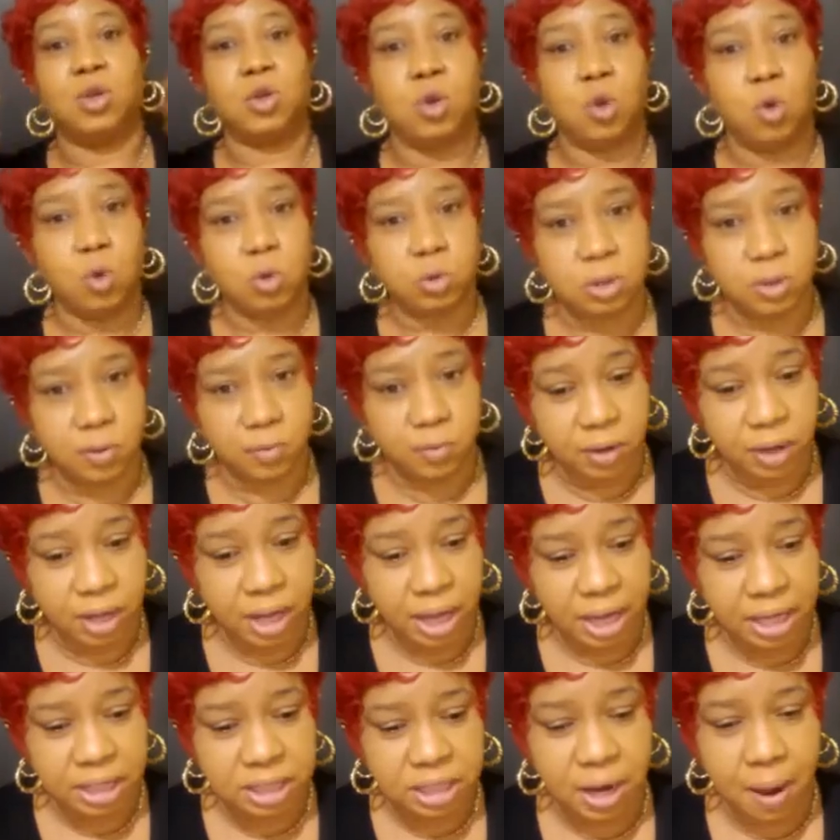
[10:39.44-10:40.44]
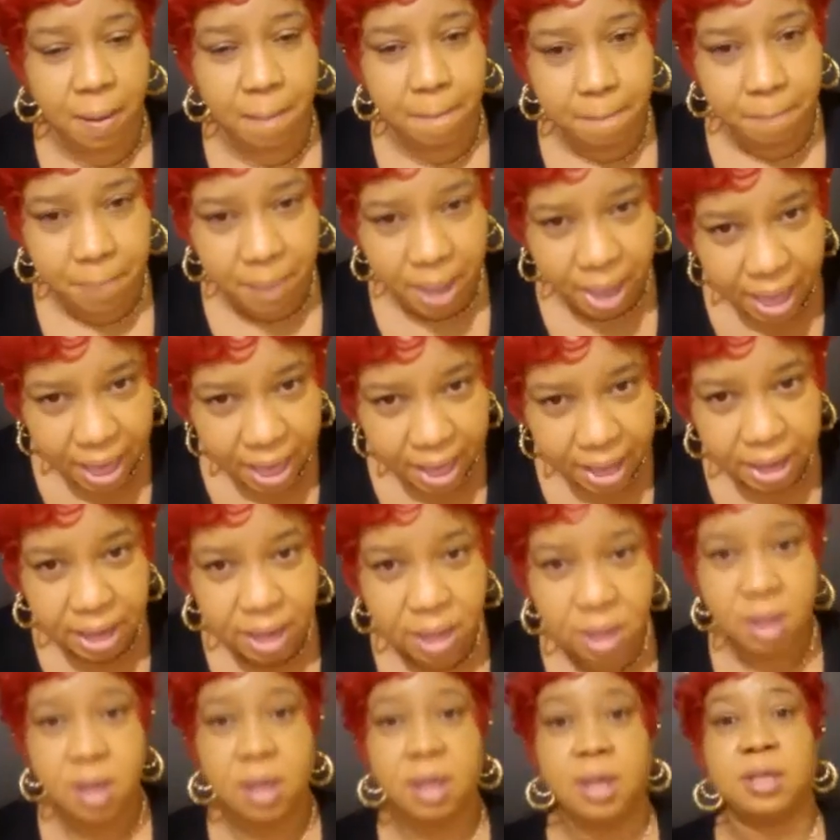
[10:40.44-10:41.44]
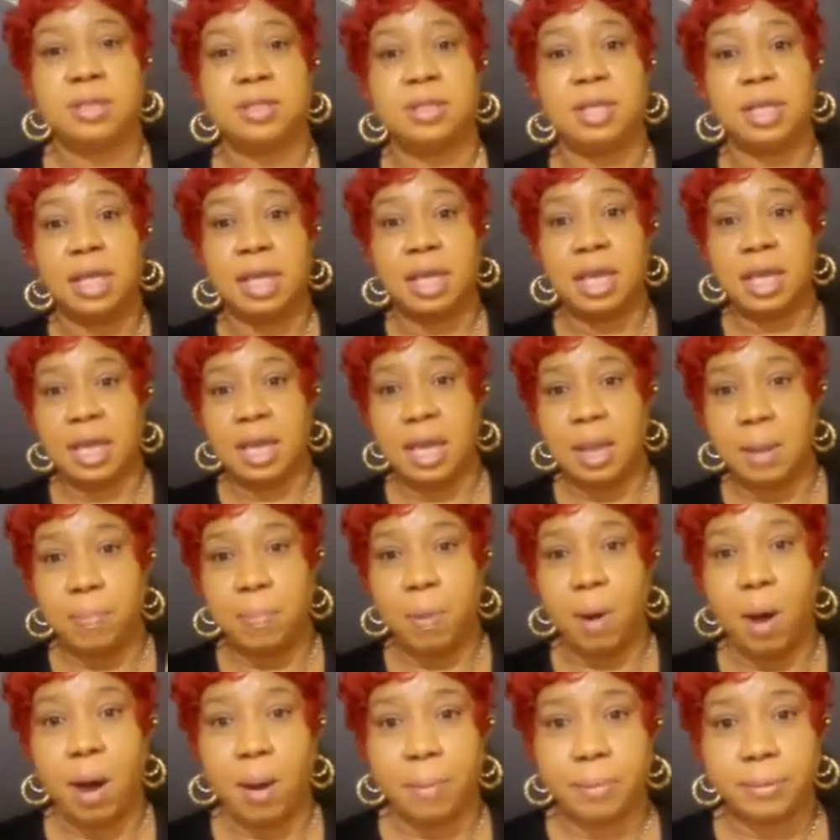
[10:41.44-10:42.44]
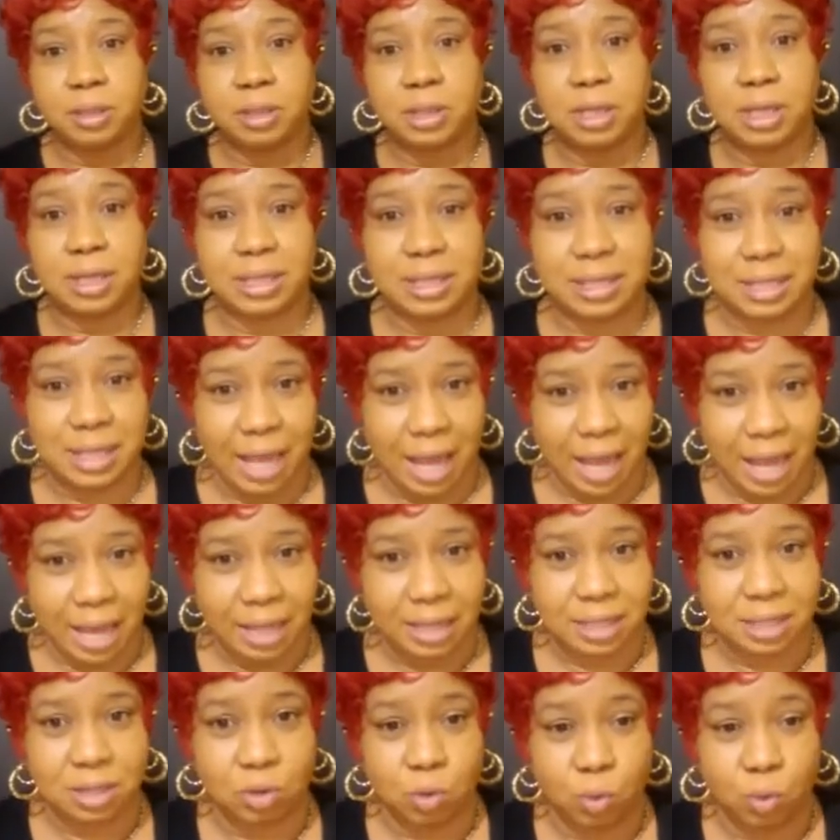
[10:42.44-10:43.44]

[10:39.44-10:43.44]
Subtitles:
notification bell to keep up to date